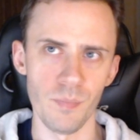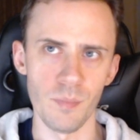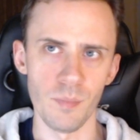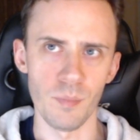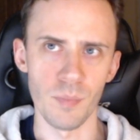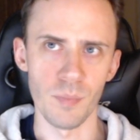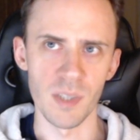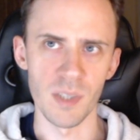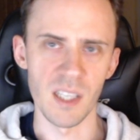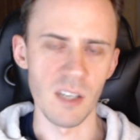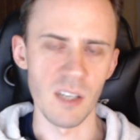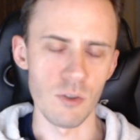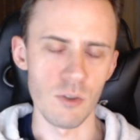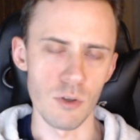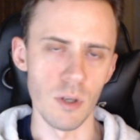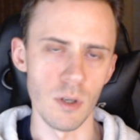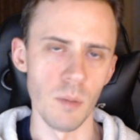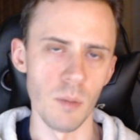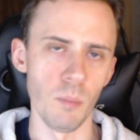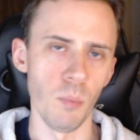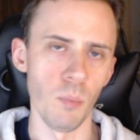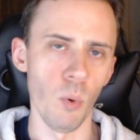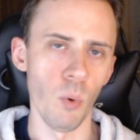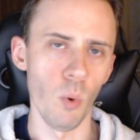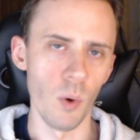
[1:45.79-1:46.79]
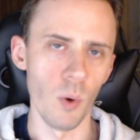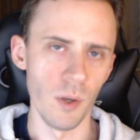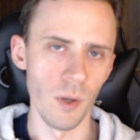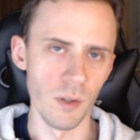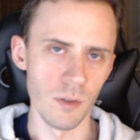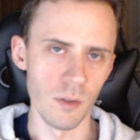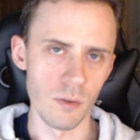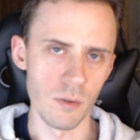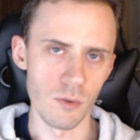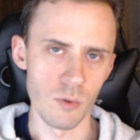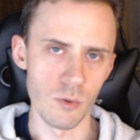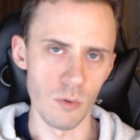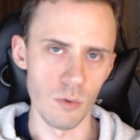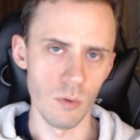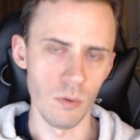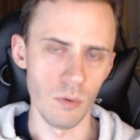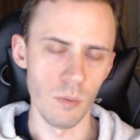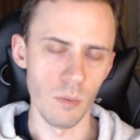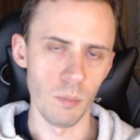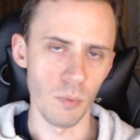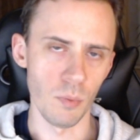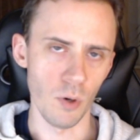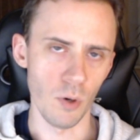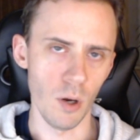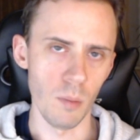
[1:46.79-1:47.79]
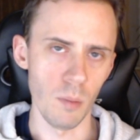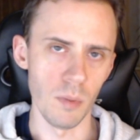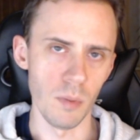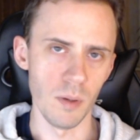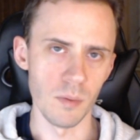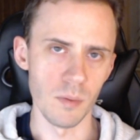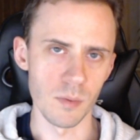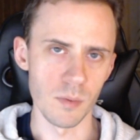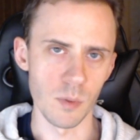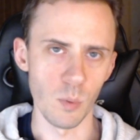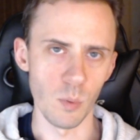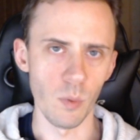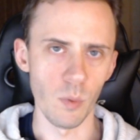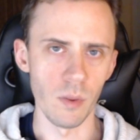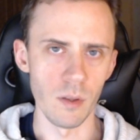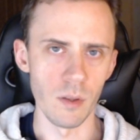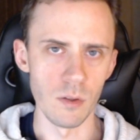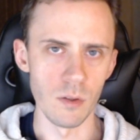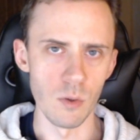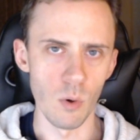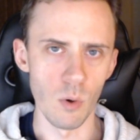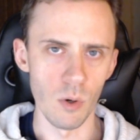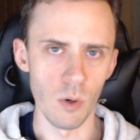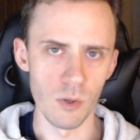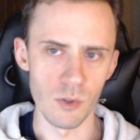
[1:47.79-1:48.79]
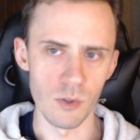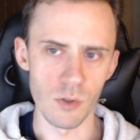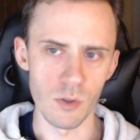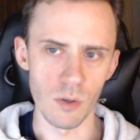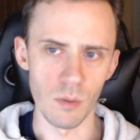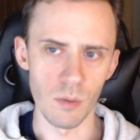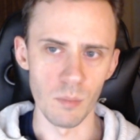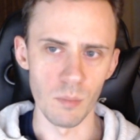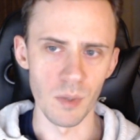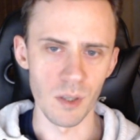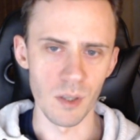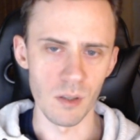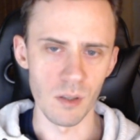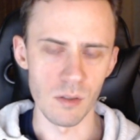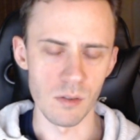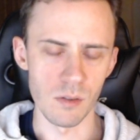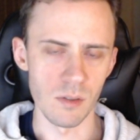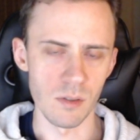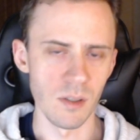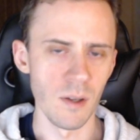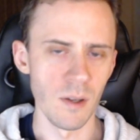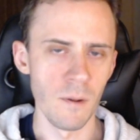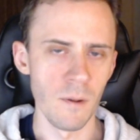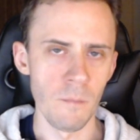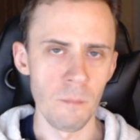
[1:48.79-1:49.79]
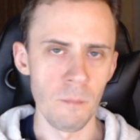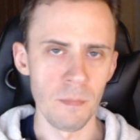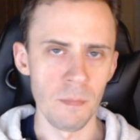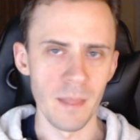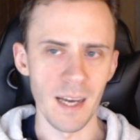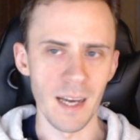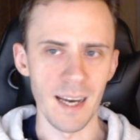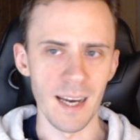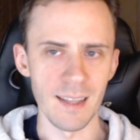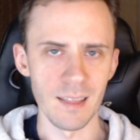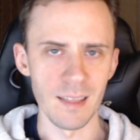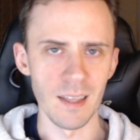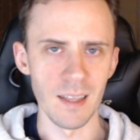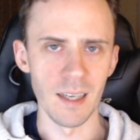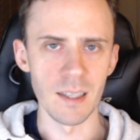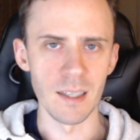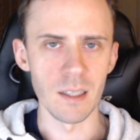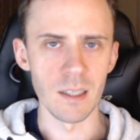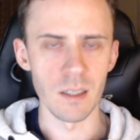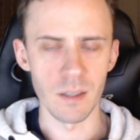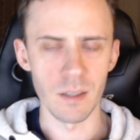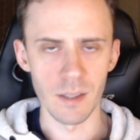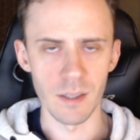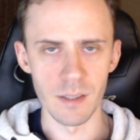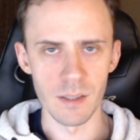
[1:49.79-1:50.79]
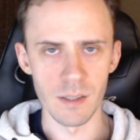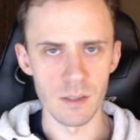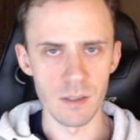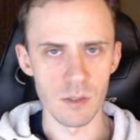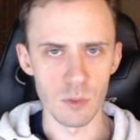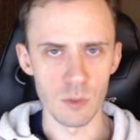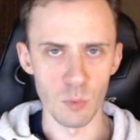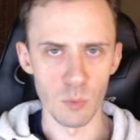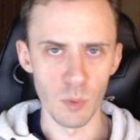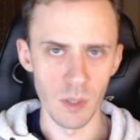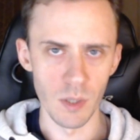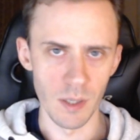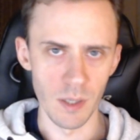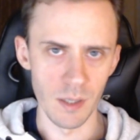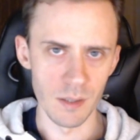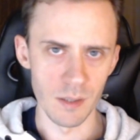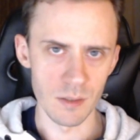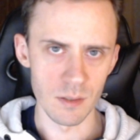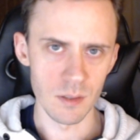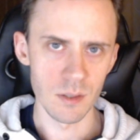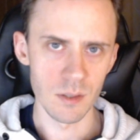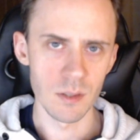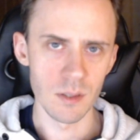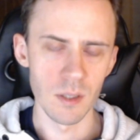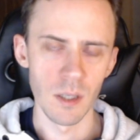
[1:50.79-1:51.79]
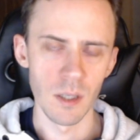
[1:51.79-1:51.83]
potentially point to the problems with the Deutsche, because unlike Credit Suisse,